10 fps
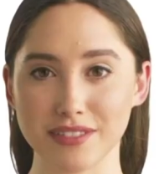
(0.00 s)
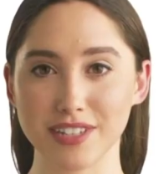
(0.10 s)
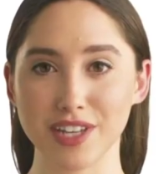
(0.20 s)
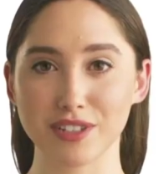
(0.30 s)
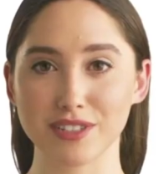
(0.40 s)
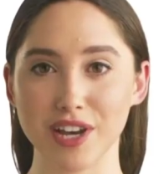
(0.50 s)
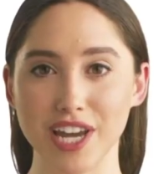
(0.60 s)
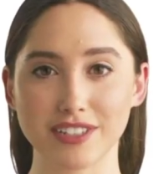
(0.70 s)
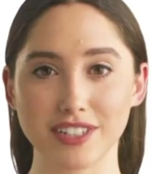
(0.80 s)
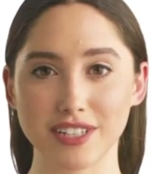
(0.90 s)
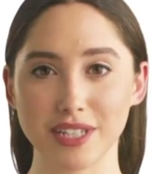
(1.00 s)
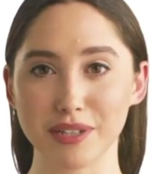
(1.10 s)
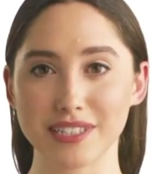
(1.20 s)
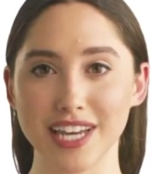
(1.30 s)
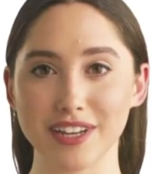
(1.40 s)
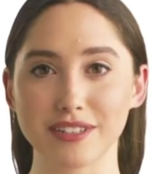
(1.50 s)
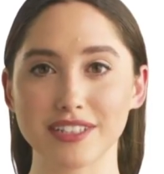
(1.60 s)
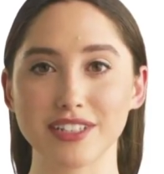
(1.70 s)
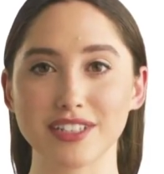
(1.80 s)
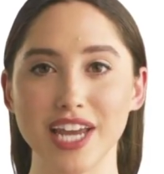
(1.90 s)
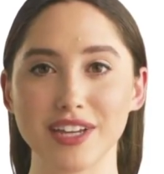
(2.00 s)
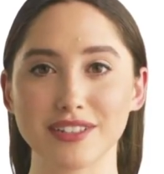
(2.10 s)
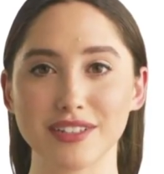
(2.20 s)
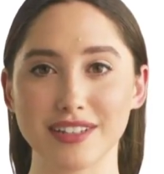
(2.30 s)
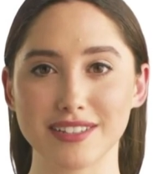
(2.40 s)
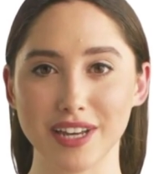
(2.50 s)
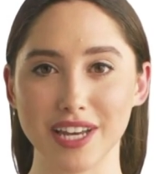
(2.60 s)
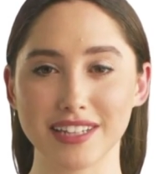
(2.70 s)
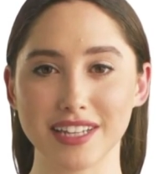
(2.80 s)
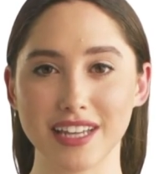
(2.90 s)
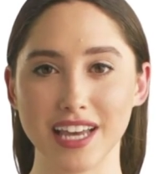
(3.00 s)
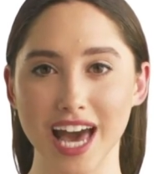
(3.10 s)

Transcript: Your strategy should be tailored to the channels you have selected